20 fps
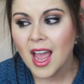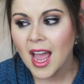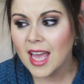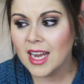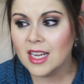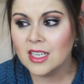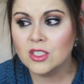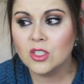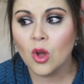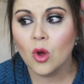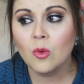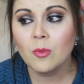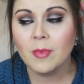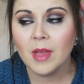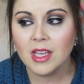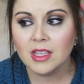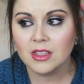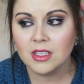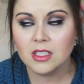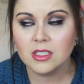And I don't
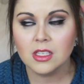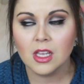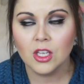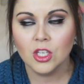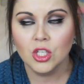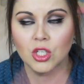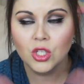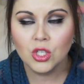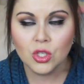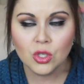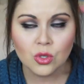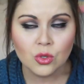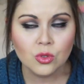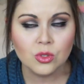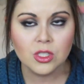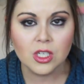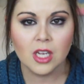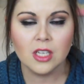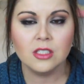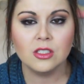make these
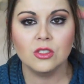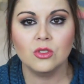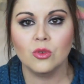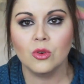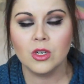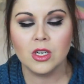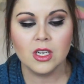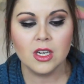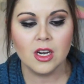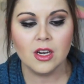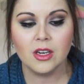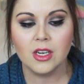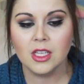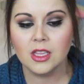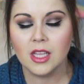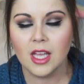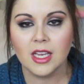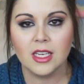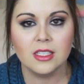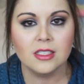huge, extraordinary
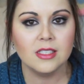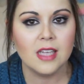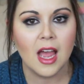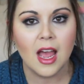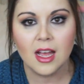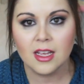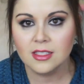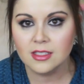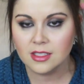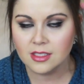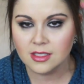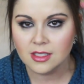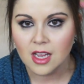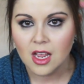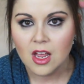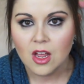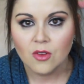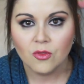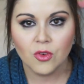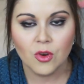like tasks
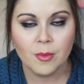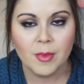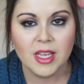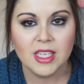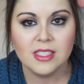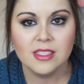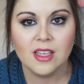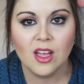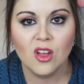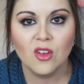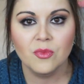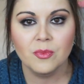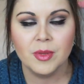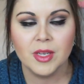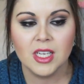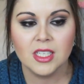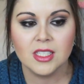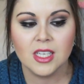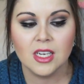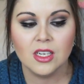for myself
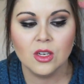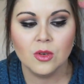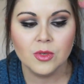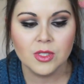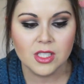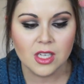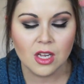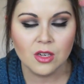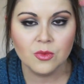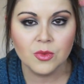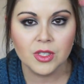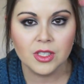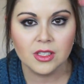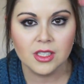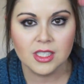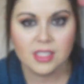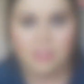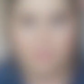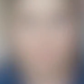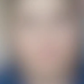because I know it's
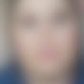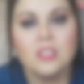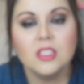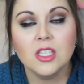unrealistic.